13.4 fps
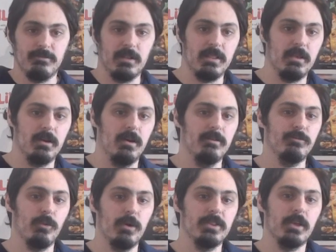Funnily
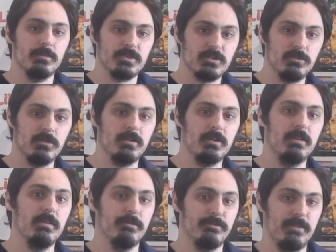enough, while the
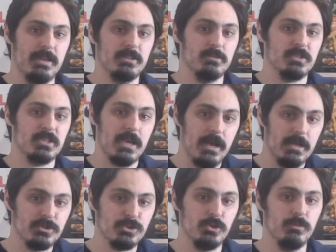absurdity of the Phantom's
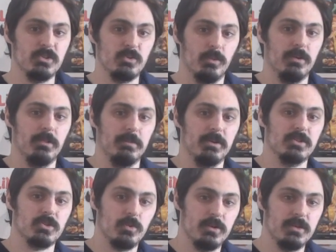costume is one of the
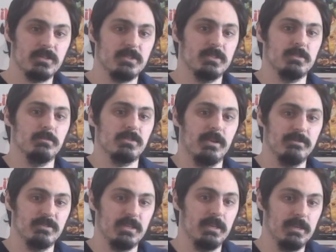biggest criticisms
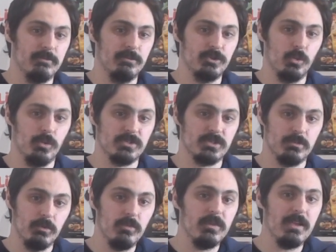I've seen given towards
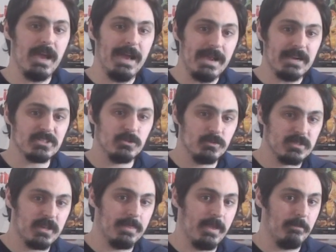the movie, I actually
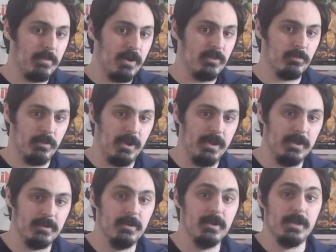was not that bothered by
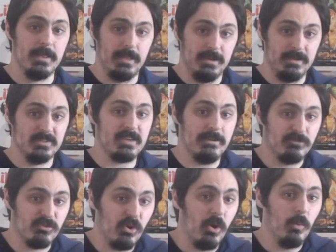it. That is,
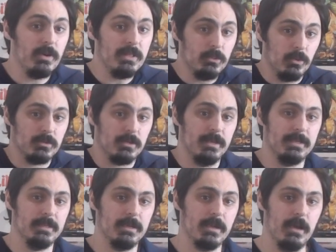after all, what he looked
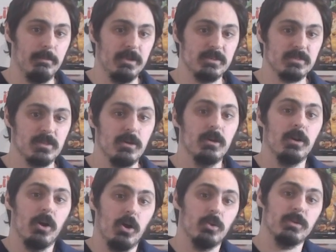like in the comics.
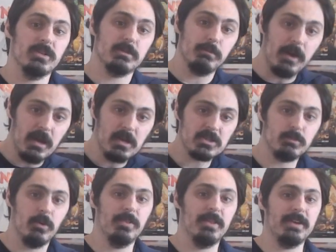Although it's
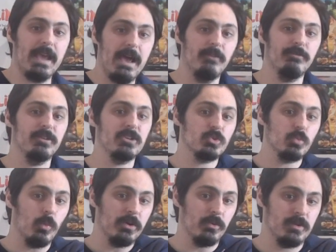possible that outfit
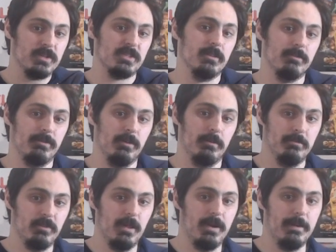is one reason the film
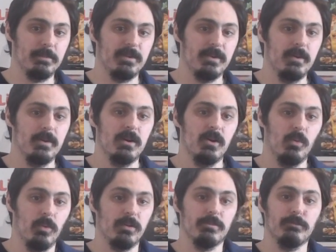flopped.
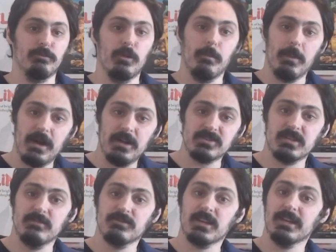One of the few
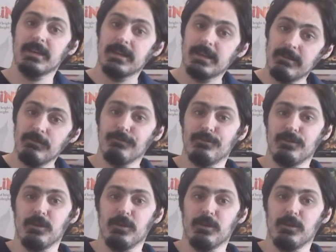positives I can give the